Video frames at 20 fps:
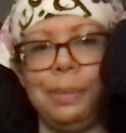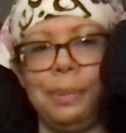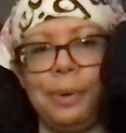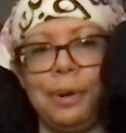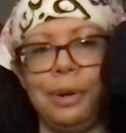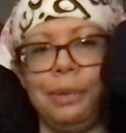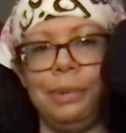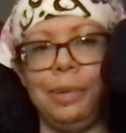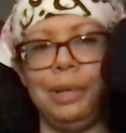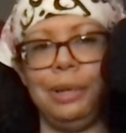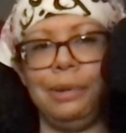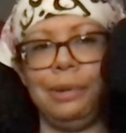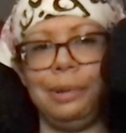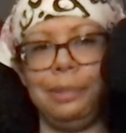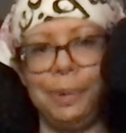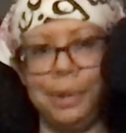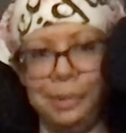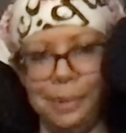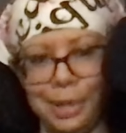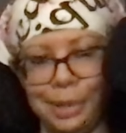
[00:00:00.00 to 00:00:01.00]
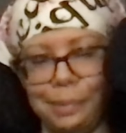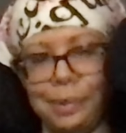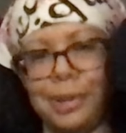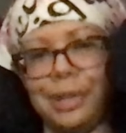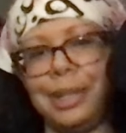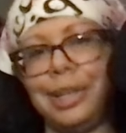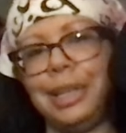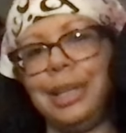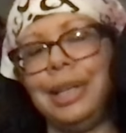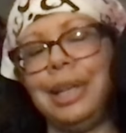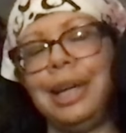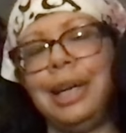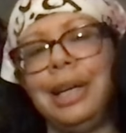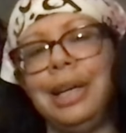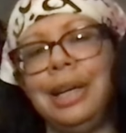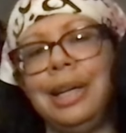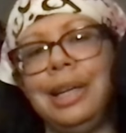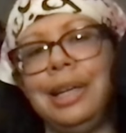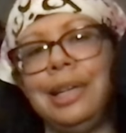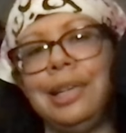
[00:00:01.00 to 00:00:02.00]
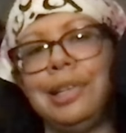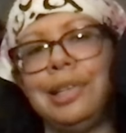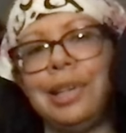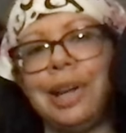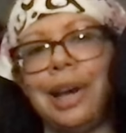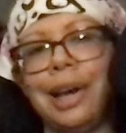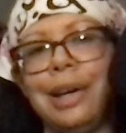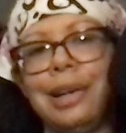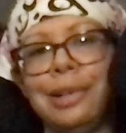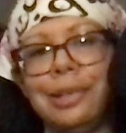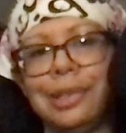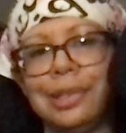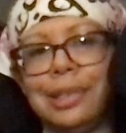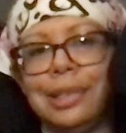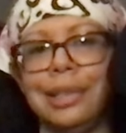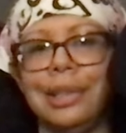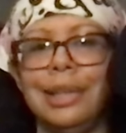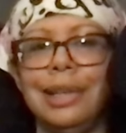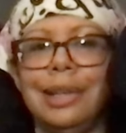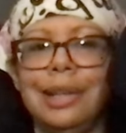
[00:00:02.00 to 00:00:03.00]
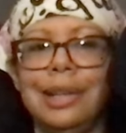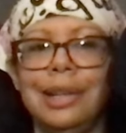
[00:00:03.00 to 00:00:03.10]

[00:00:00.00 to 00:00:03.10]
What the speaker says: Epitome of the Burn Kid, and is titled